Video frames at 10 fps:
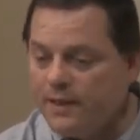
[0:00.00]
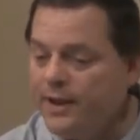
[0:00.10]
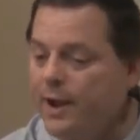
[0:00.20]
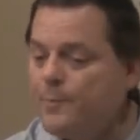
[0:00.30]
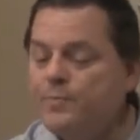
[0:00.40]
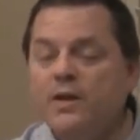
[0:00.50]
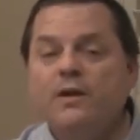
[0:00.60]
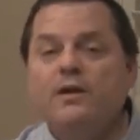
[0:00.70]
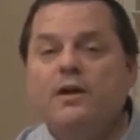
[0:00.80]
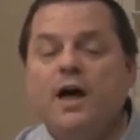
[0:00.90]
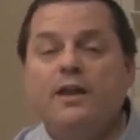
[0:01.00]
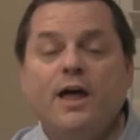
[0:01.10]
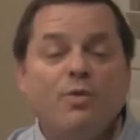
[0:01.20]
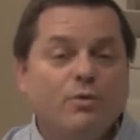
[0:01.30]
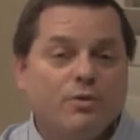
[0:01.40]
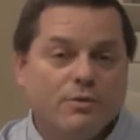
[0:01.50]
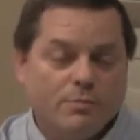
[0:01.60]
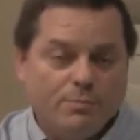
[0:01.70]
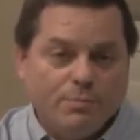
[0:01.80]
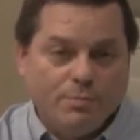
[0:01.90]
Now, another
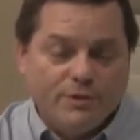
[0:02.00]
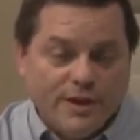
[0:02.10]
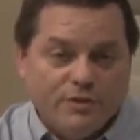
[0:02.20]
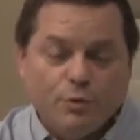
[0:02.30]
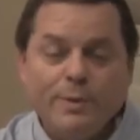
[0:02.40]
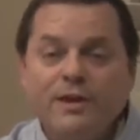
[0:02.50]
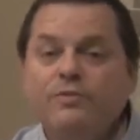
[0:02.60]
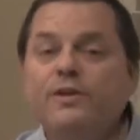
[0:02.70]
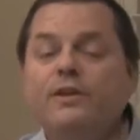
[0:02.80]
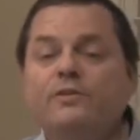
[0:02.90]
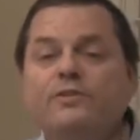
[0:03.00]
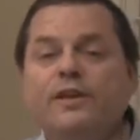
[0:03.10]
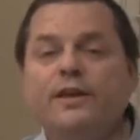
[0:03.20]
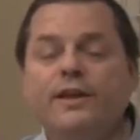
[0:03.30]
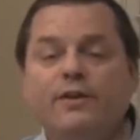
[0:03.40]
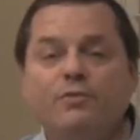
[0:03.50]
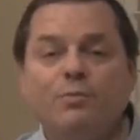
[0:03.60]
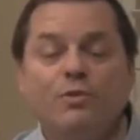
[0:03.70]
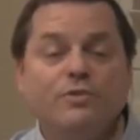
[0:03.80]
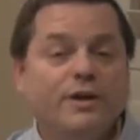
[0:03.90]
potential benefit is that if a
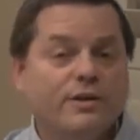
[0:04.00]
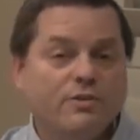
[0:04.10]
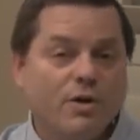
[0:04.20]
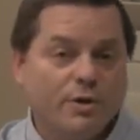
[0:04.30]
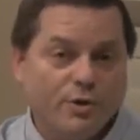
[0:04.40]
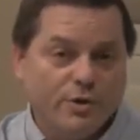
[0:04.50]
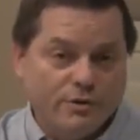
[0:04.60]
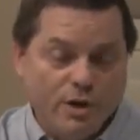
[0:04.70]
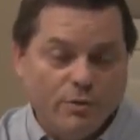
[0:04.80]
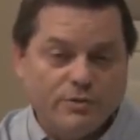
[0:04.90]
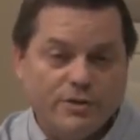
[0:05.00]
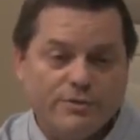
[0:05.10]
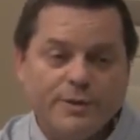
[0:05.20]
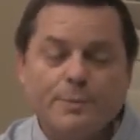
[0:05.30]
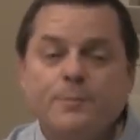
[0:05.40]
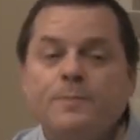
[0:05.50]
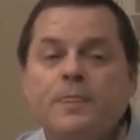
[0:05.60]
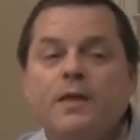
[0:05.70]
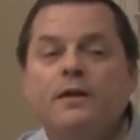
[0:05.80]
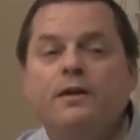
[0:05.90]
person gets on a good dose of it,
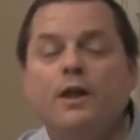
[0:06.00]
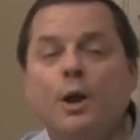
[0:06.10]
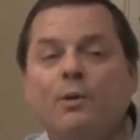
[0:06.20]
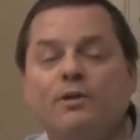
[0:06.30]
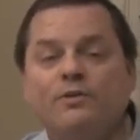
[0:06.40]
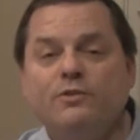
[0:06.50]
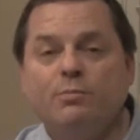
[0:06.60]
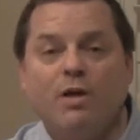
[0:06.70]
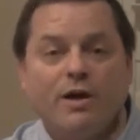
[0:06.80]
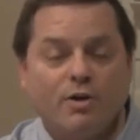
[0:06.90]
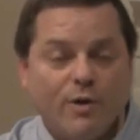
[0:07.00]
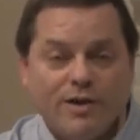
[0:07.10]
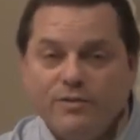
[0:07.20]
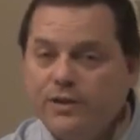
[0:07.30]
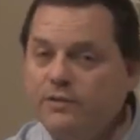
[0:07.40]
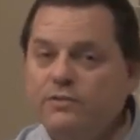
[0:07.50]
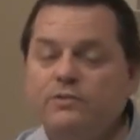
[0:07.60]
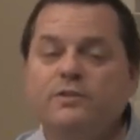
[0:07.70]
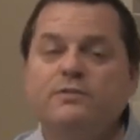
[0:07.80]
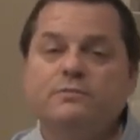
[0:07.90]
not only does it block
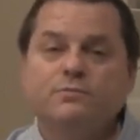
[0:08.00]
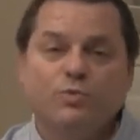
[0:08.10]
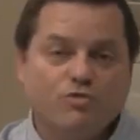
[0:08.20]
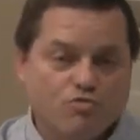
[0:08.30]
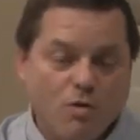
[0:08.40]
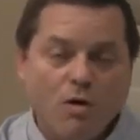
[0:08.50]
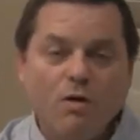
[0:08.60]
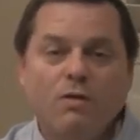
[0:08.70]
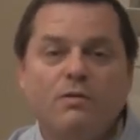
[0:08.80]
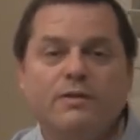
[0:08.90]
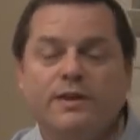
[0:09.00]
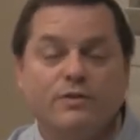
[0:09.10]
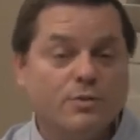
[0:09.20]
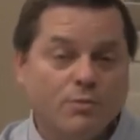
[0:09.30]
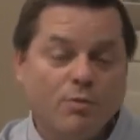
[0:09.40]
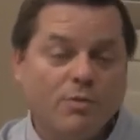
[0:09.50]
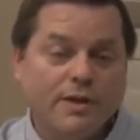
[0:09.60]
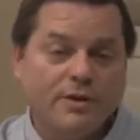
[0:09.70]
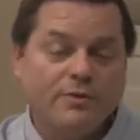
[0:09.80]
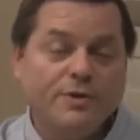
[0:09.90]
cravings and withdrawal and gives them normal
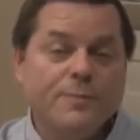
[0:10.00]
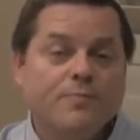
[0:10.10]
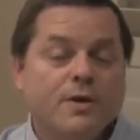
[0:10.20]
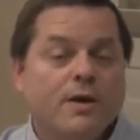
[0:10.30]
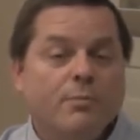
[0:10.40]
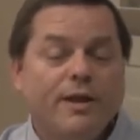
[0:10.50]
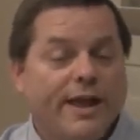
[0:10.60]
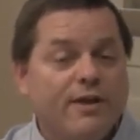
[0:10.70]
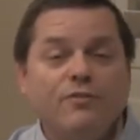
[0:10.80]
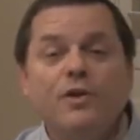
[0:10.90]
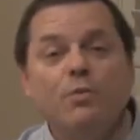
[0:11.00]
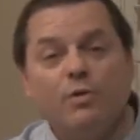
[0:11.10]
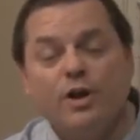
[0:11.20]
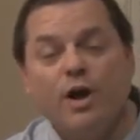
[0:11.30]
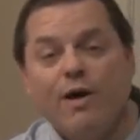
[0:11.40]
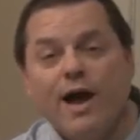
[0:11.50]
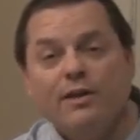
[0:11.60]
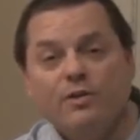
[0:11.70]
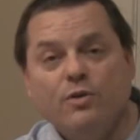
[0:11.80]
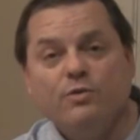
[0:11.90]
energy, but if they were to go out
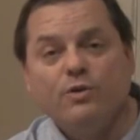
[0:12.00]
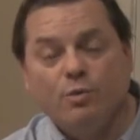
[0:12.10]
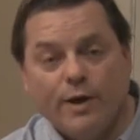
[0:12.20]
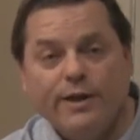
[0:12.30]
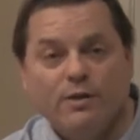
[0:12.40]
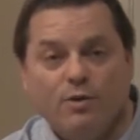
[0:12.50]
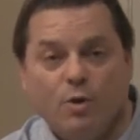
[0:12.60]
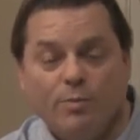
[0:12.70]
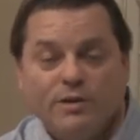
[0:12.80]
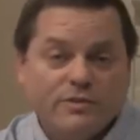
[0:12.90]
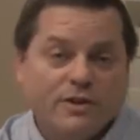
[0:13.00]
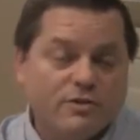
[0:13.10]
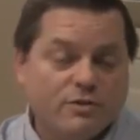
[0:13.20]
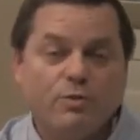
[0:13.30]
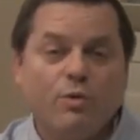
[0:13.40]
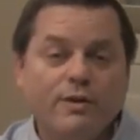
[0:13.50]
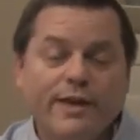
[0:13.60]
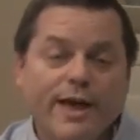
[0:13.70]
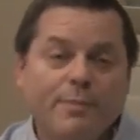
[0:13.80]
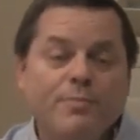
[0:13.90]
and use a regular opiate such as
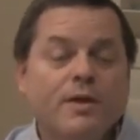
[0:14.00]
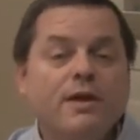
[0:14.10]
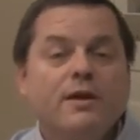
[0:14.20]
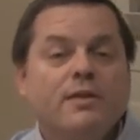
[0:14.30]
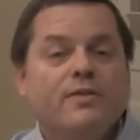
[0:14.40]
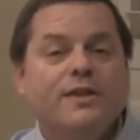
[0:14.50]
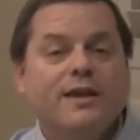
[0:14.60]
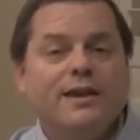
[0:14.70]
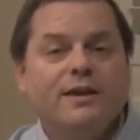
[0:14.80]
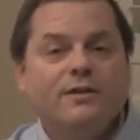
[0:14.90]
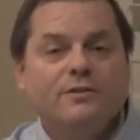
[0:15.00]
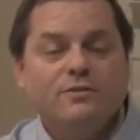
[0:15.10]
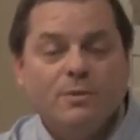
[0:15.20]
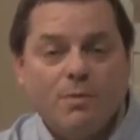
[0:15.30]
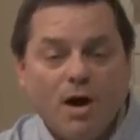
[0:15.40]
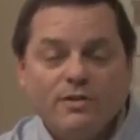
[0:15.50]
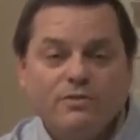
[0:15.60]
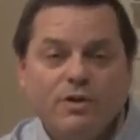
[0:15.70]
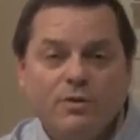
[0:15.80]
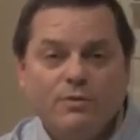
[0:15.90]
Lortab, the
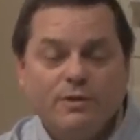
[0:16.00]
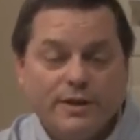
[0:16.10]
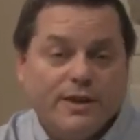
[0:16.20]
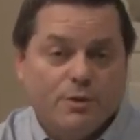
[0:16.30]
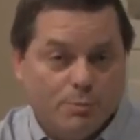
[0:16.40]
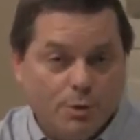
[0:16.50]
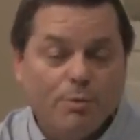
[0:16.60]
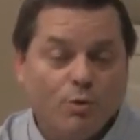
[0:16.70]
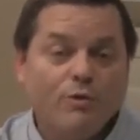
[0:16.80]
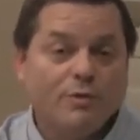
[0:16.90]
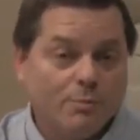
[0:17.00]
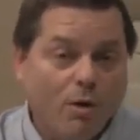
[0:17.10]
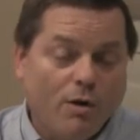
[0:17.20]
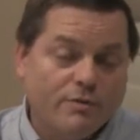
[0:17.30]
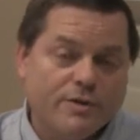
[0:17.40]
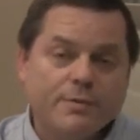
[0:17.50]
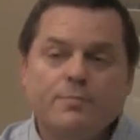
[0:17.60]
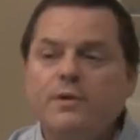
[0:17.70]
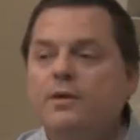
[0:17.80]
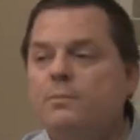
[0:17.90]
Suboxone, again the buprenorphine part of
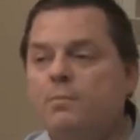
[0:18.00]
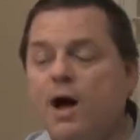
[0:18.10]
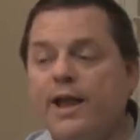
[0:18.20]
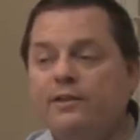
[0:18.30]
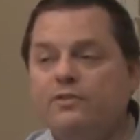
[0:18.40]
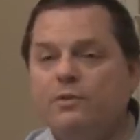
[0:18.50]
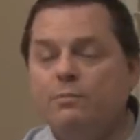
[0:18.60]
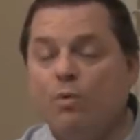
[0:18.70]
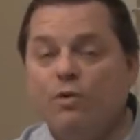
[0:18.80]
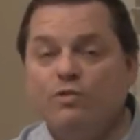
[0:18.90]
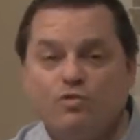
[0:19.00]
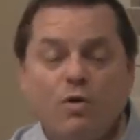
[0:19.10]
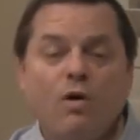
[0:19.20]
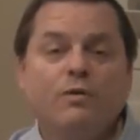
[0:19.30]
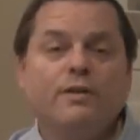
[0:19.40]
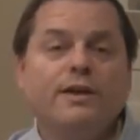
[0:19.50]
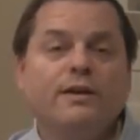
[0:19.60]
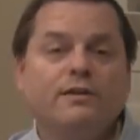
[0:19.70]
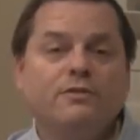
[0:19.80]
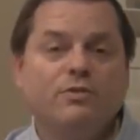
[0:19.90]
it, binds more
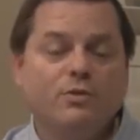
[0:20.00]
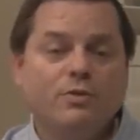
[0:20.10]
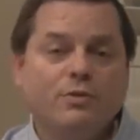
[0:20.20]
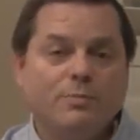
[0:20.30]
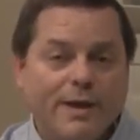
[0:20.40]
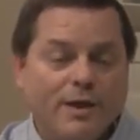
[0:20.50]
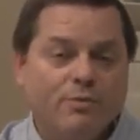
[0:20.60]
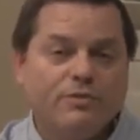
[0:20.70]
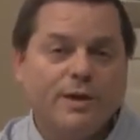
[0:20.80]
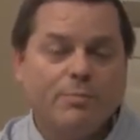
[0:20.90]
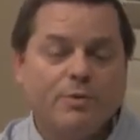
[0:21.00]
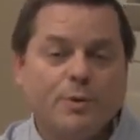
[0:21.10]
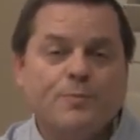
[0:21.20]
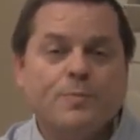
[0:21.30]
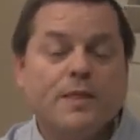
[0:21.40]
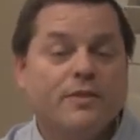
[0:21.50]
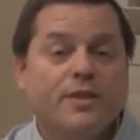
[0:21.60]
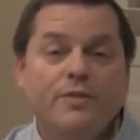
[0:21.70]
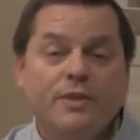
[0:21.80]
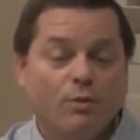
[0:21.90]
strongly to the pain receptor
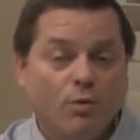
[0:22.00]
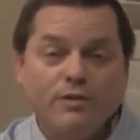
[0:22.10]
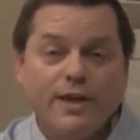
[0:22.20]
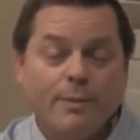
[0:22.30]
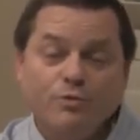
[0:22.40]
than the Lortab.